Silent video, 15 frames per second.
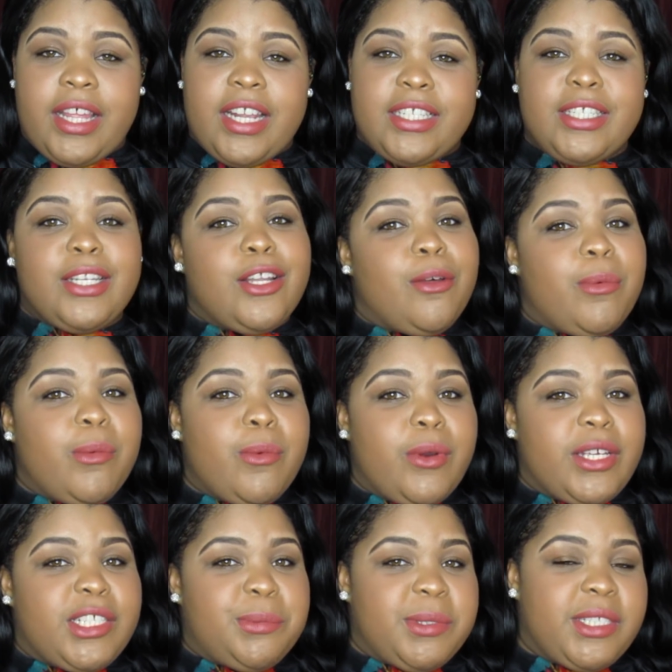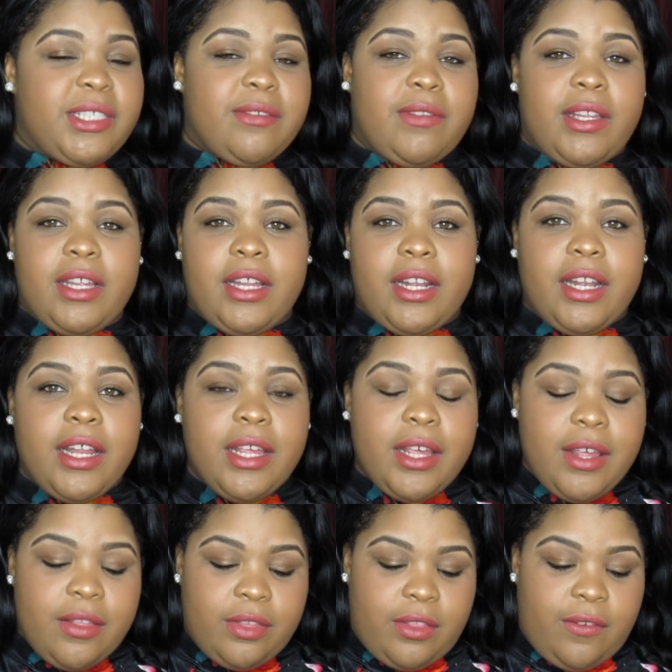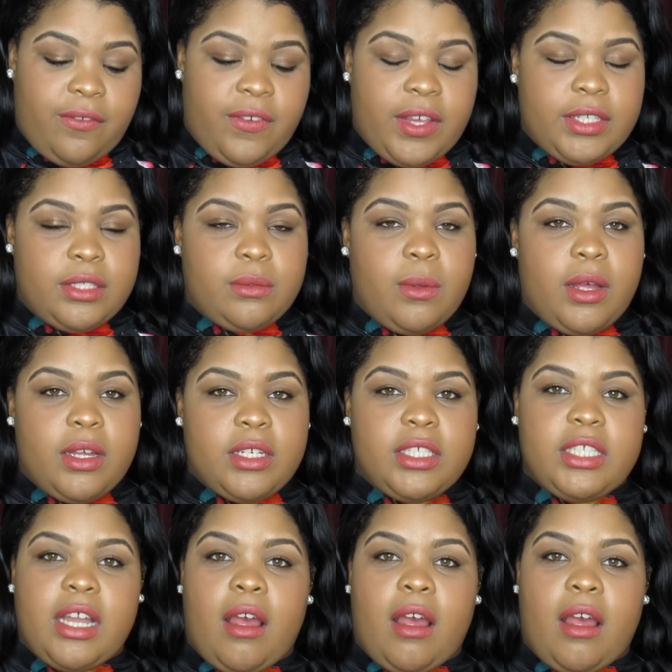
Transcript: that is a little bit more expensive than the face wash.